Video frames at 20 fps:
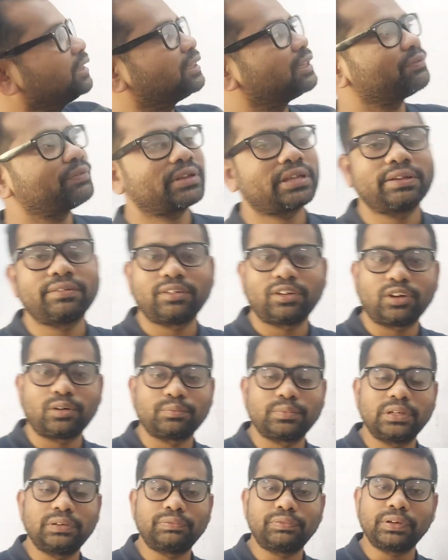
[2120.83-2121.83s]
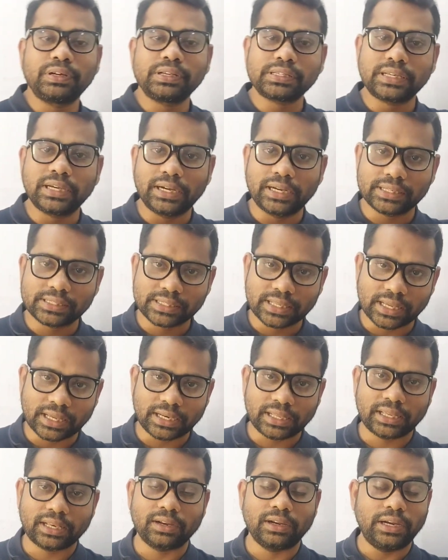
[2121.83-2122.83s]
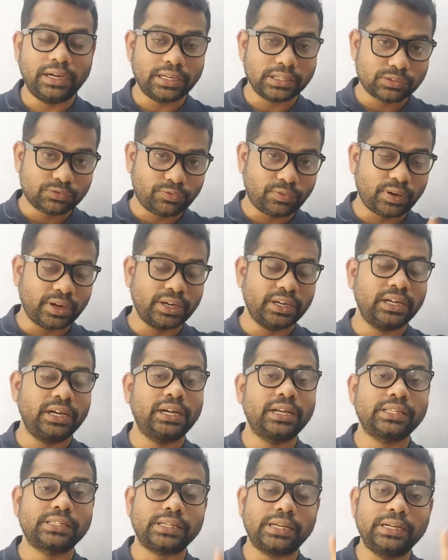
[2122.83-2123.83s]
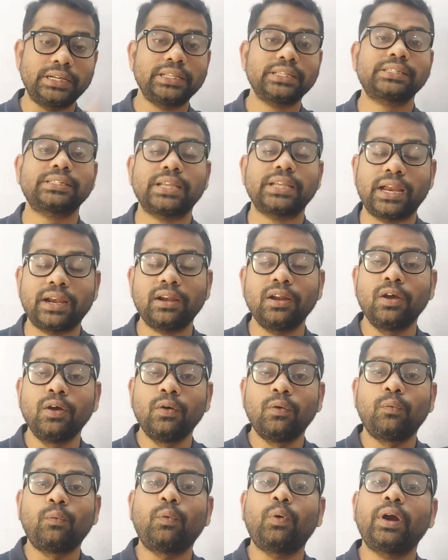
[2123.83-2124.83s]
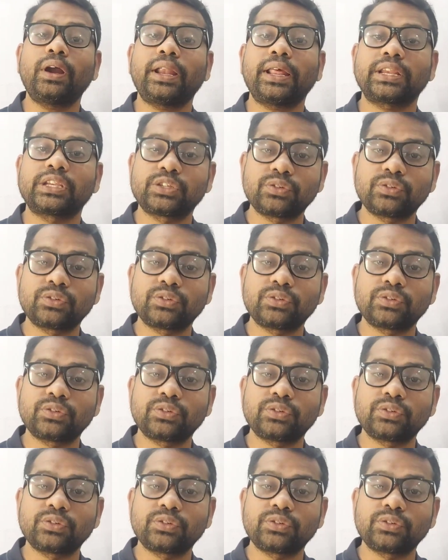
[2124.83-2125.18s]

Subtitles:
length of a given object, first let us calculate, let us understand what